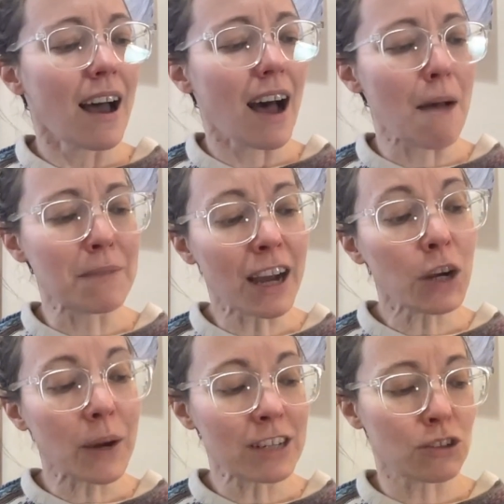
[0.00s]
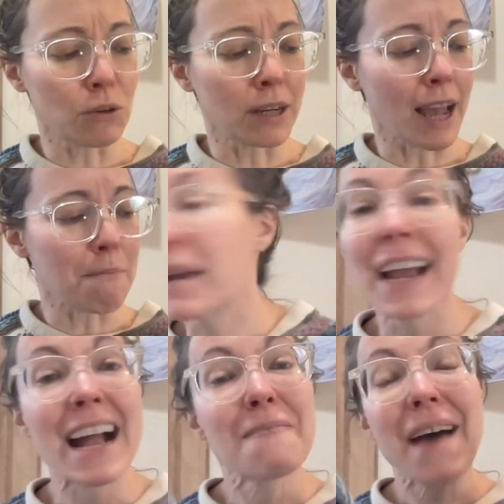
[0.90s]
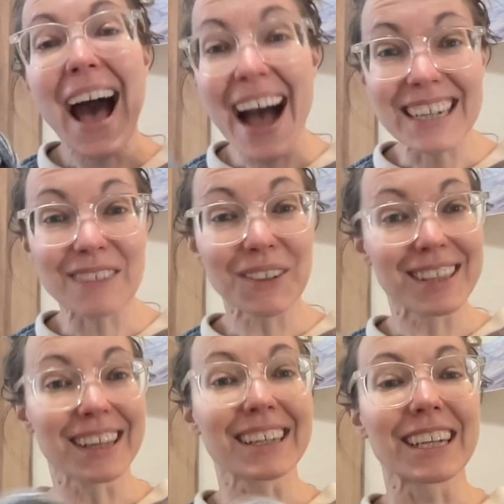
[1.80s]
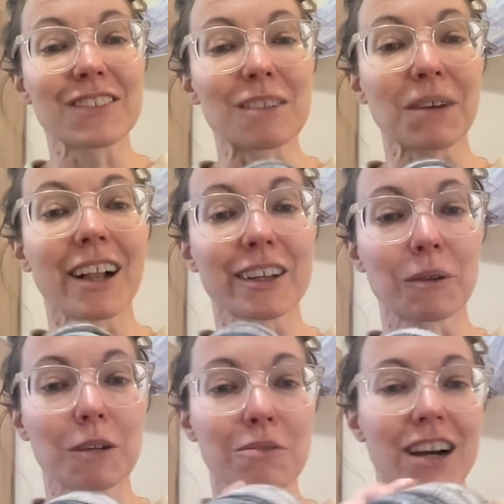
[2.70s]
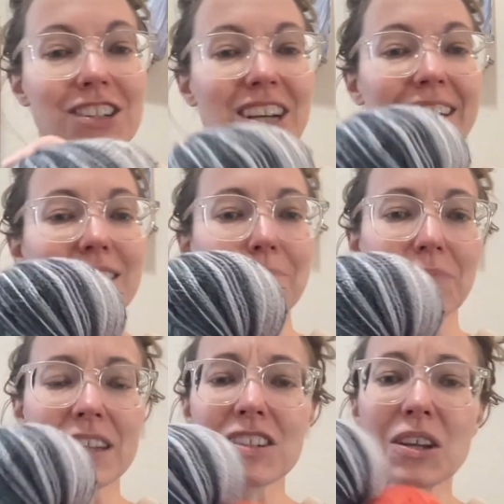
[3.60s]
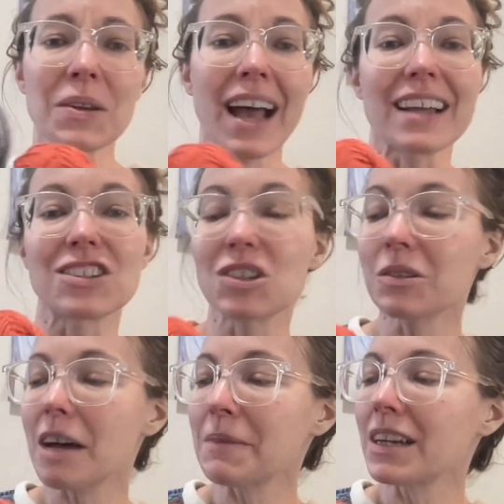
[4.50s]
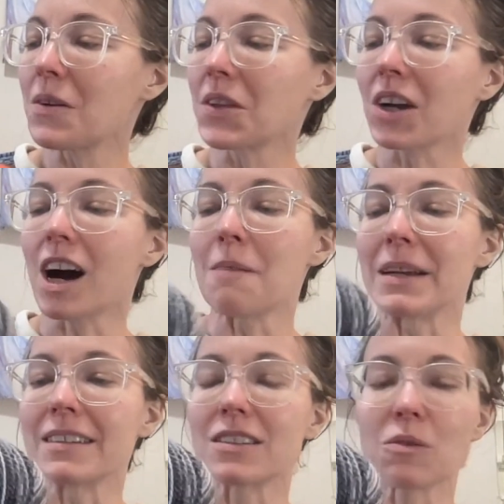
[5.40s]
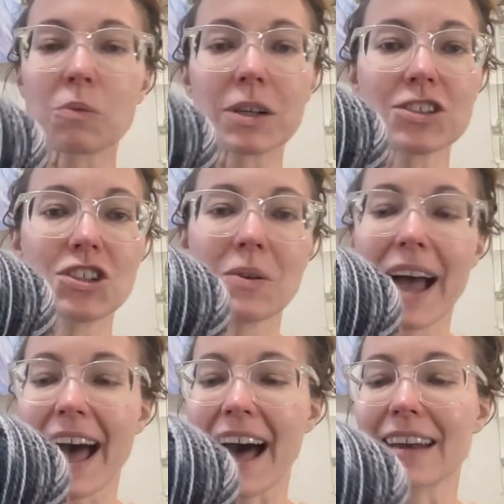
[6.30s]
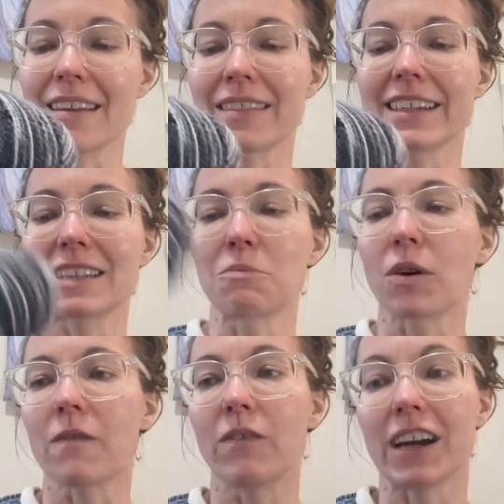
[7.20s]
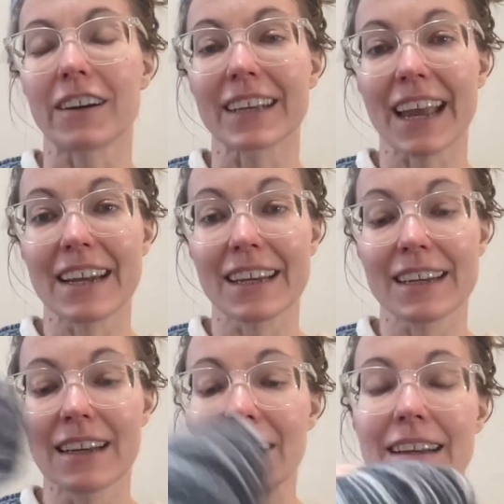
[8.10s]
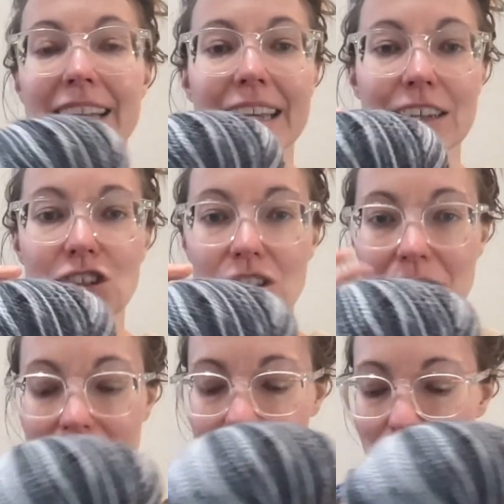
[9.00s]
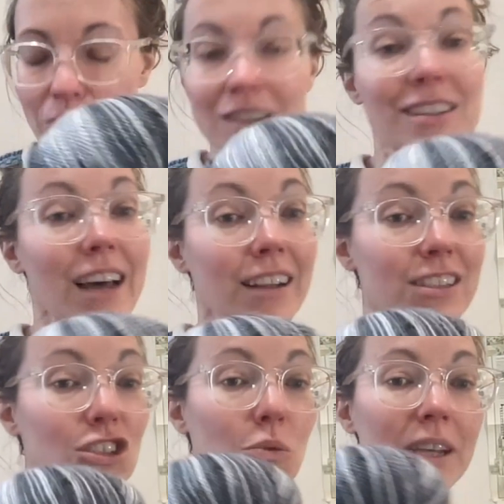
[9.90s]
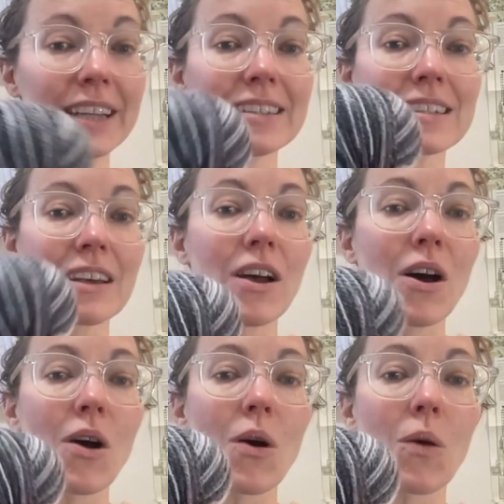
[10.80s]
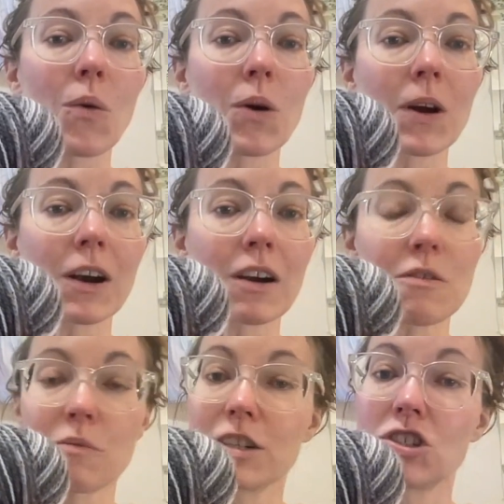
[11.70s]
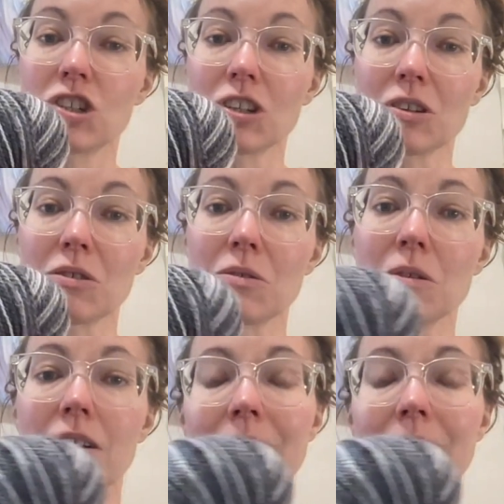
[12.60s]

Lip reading: I'm not quite sure yet, but I am actively thinking of some color work projects. And so yeah, do let me know in the comments, would you add this more variegated into these more solid tweeds, or would you